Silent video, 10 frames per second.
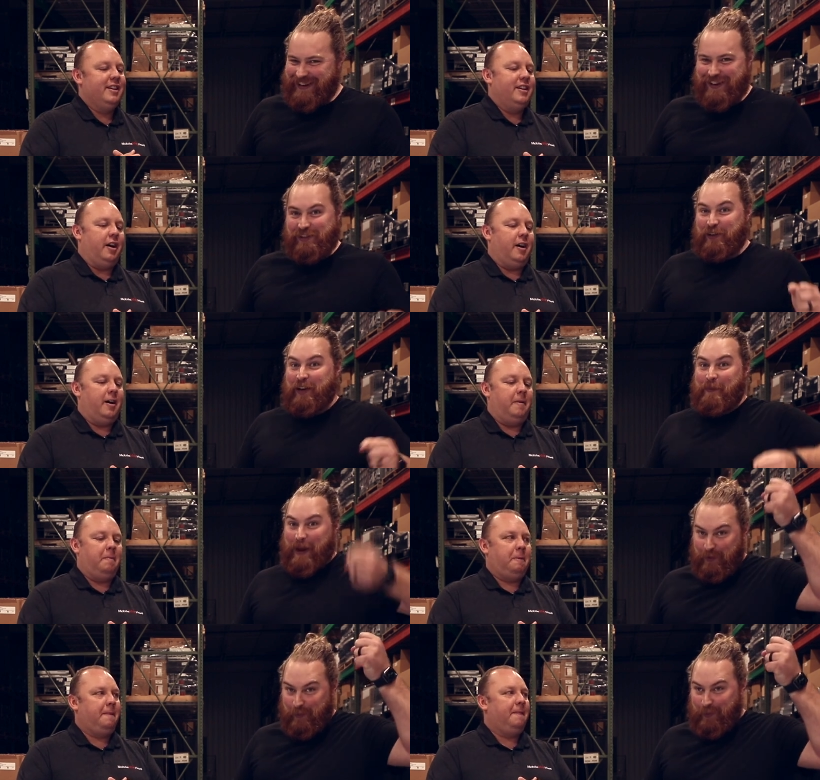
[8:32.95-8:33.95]
Speaker 1: still got to
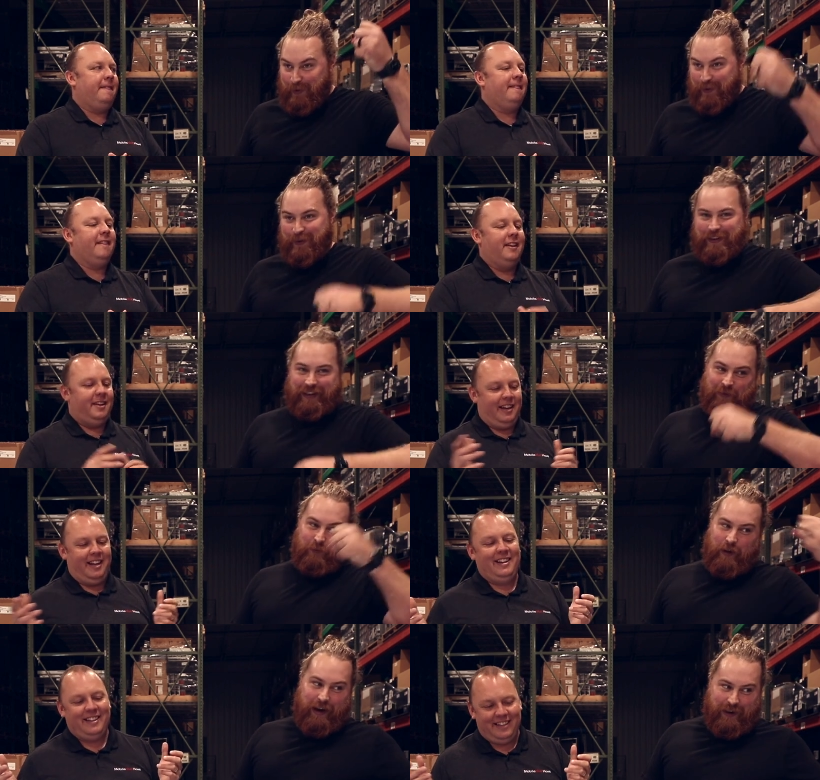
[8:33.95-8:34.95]
um, mount pole,
Speaker 2: I mean, yeah.
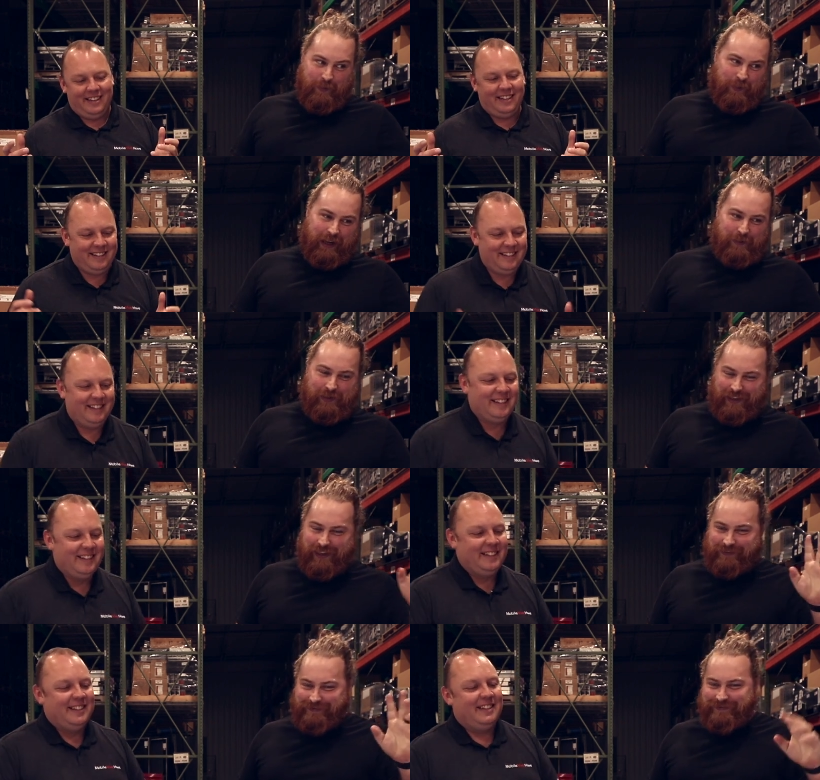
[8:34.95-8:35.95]
one little playable
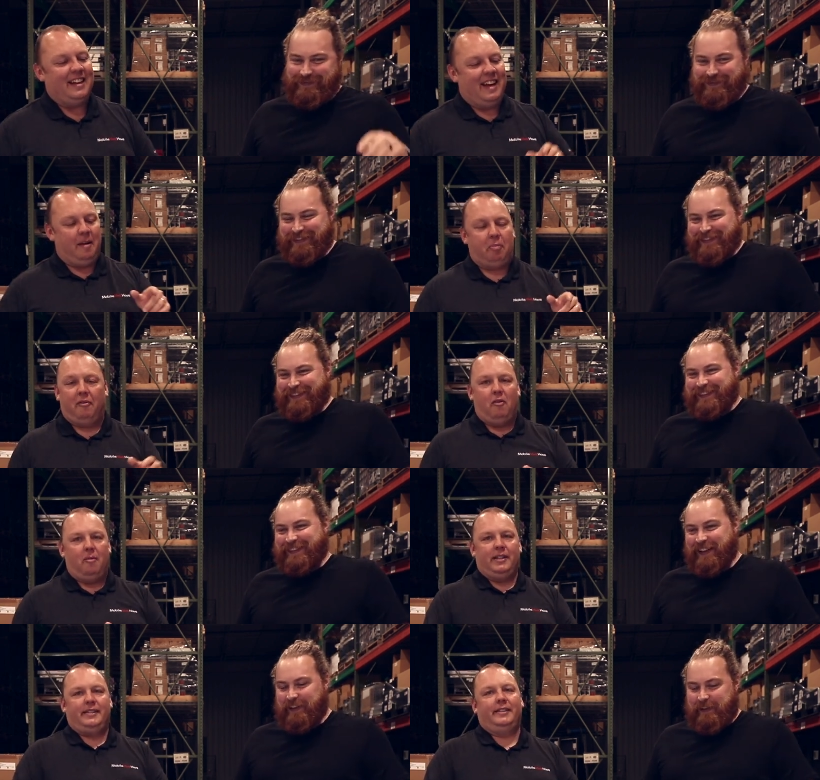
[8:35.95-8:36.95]
van. And
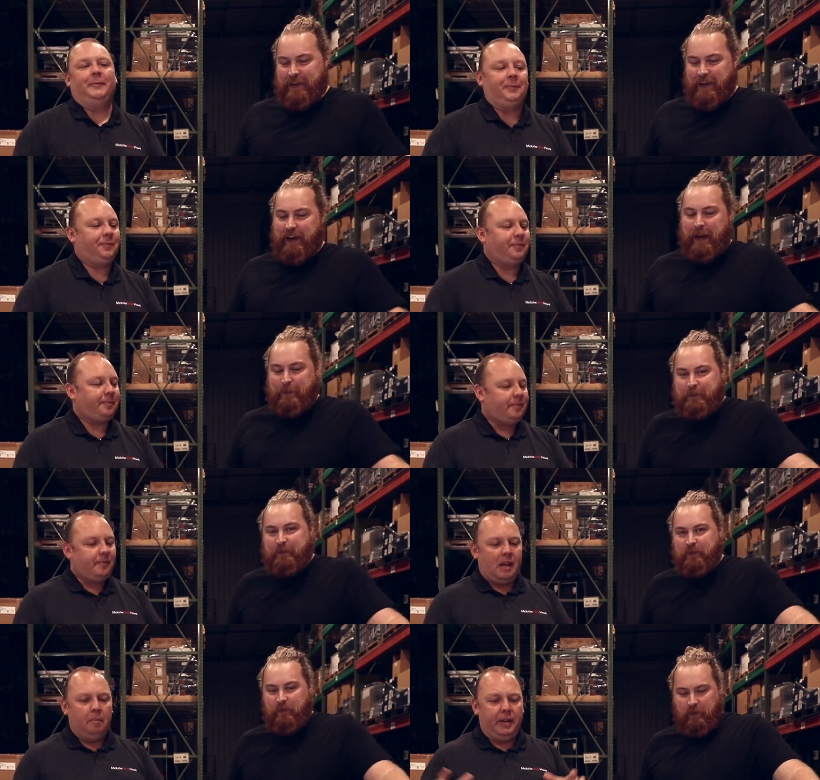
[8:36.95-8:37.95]
performance. Yeah.
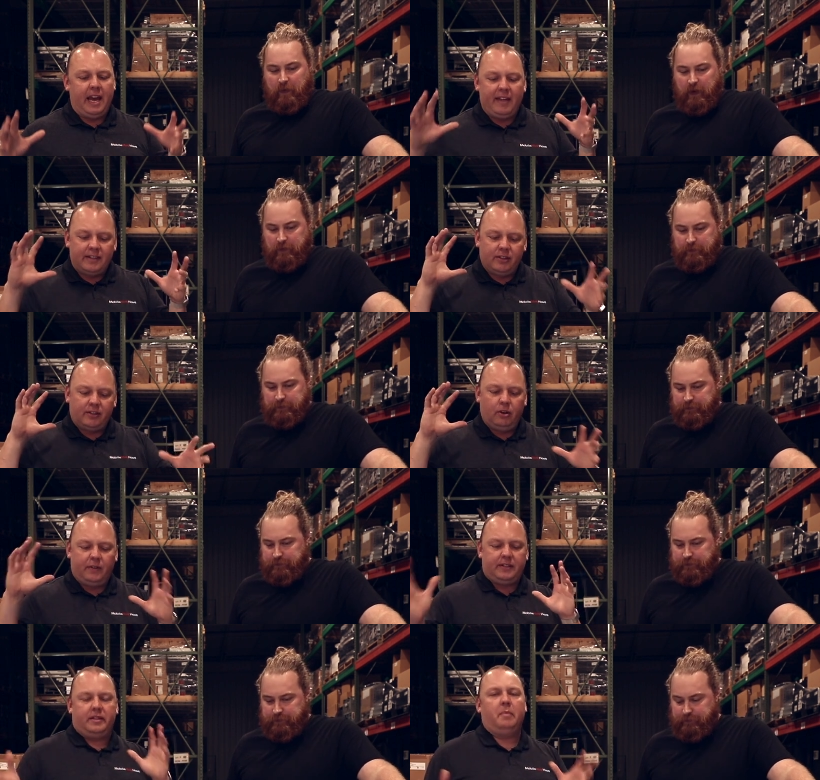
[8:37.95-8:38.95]
But yeah, that's just sort of a
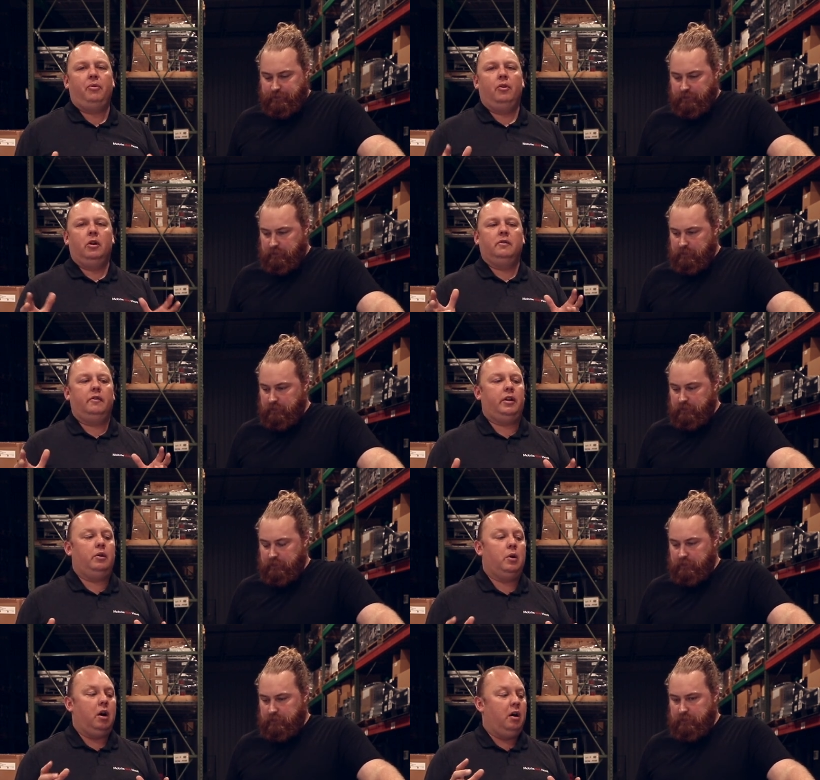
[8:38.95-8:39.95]
simple
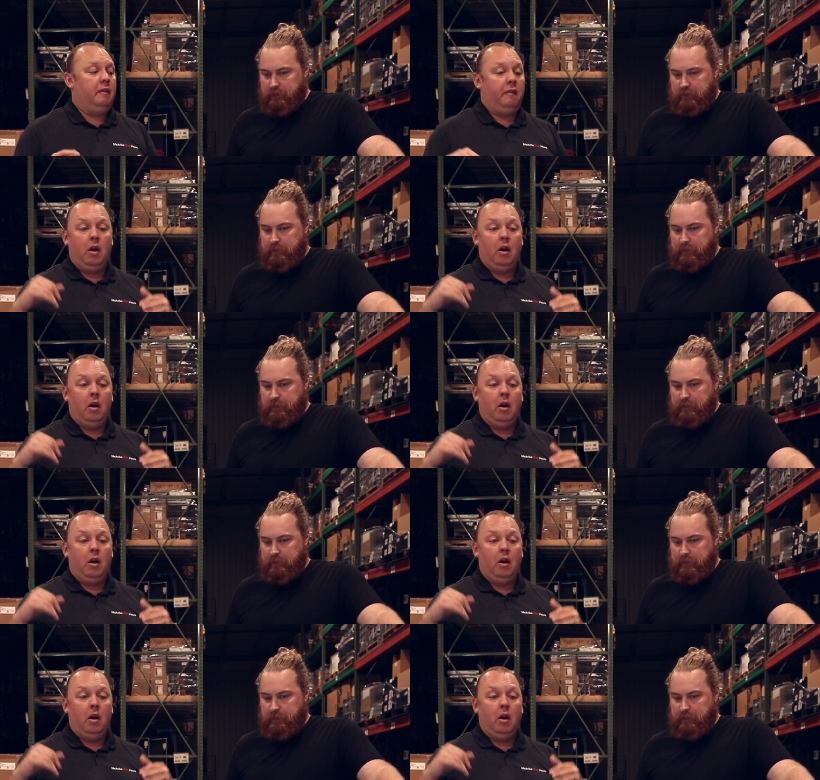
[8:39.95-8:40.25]
overview of